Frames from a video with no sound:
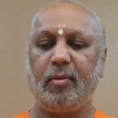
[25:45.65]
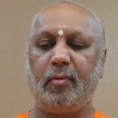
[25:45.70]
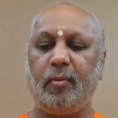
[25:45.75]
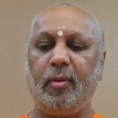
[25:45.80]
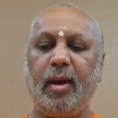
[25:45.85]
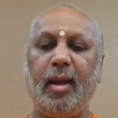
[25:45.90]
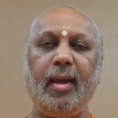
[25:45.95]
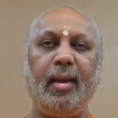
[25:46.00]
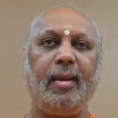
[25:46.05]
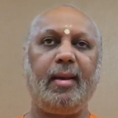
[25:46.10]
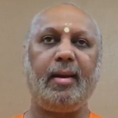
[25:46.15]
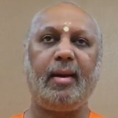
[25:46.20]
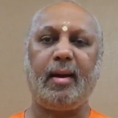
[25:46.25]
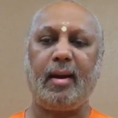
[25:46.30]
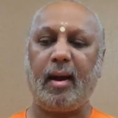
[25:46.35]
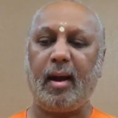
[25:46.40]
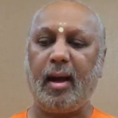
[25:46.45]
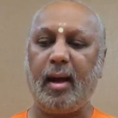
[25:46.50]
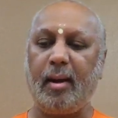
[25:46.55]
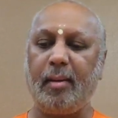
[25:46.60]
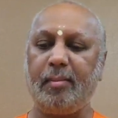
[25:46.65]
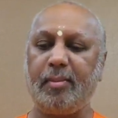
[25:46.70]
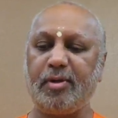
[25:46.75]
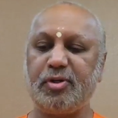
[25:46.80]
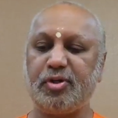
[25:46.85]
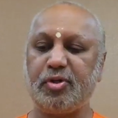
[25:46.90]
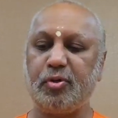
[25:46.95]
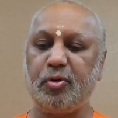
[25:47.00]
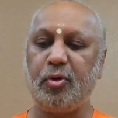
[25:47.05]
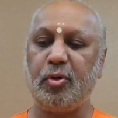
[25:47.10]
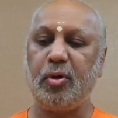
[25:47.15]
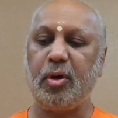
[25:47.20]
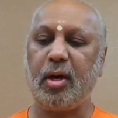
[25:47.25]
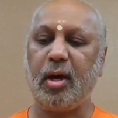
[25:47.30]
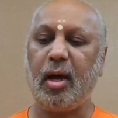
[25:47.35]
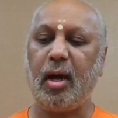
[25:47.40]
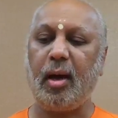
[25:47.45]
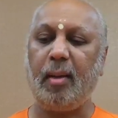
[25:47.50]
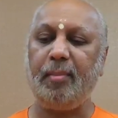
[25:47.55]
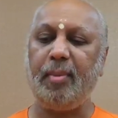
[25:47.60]
Why?
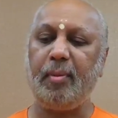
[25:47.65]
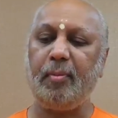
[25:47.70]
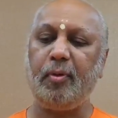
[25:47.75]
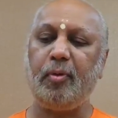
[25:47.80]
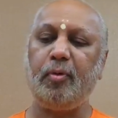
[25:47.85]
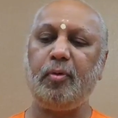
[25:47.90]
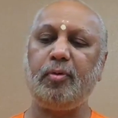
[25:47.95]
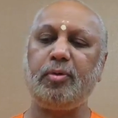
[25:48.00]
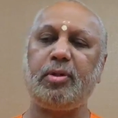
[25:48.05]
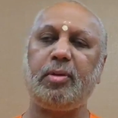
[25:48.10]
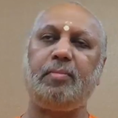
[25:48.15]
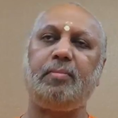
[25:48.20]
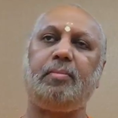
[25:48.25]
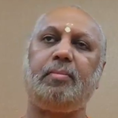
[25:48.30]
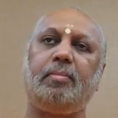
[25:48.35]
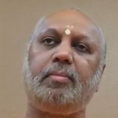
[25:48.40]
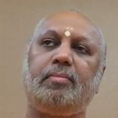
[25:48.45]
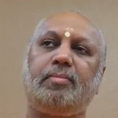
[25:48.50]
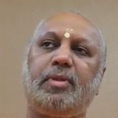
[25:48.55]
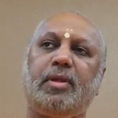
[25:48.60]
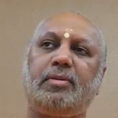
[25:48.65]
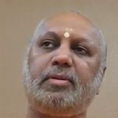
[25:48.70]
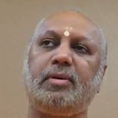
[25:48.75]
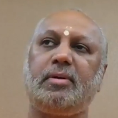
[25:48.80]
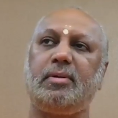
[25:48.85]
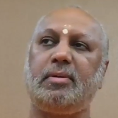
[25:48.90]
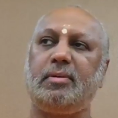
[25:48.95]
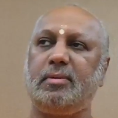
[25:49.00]
Ramashoka abhibhutam tat.